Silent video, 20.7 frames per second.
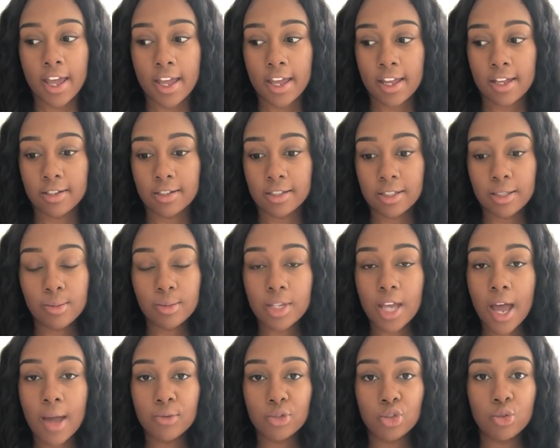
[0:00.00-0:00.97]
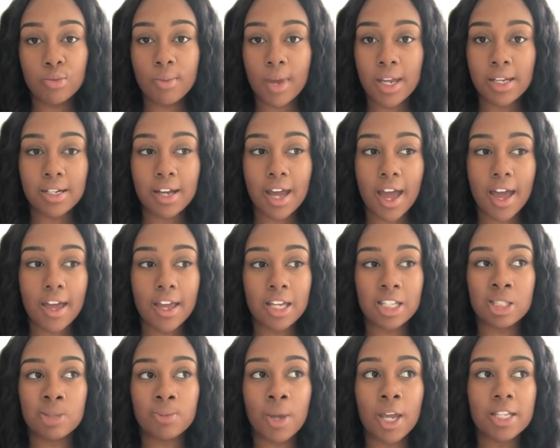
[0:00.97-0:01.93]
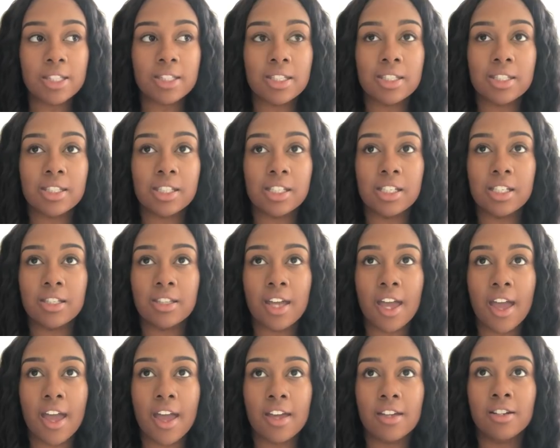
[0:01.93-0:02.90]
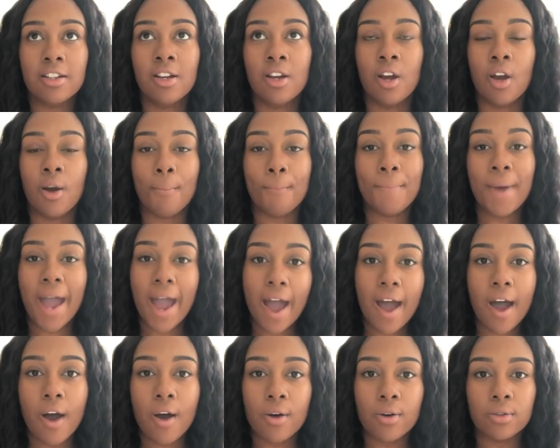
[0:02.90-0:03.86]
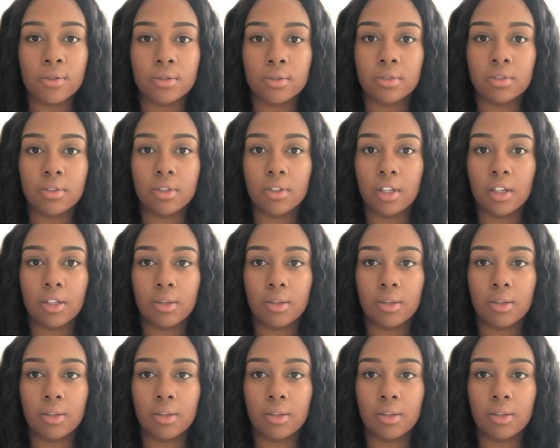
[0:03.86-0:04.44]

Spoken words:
and sometimes you may not expect to see that pound